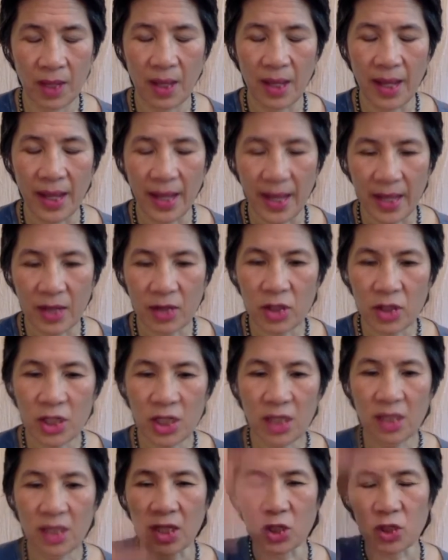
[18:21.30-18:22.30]

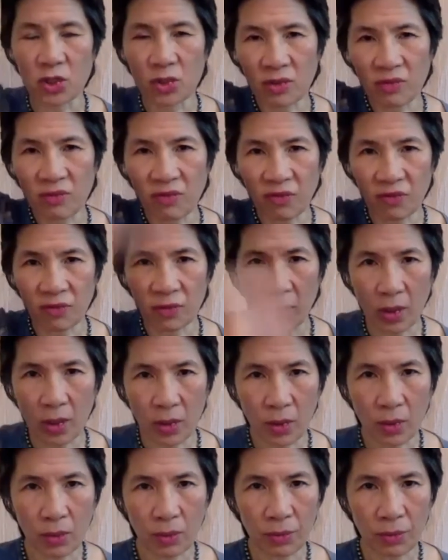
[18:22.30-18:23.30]
energy that should
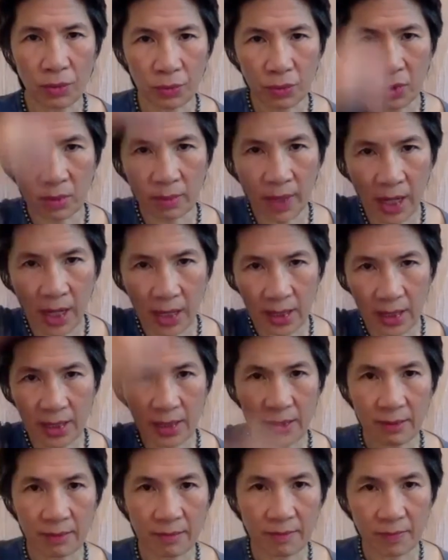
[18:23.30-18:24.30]
flow through the
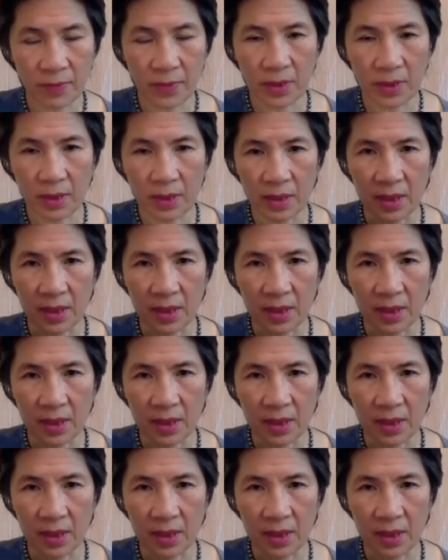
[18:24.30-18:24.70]
body mm-hmm.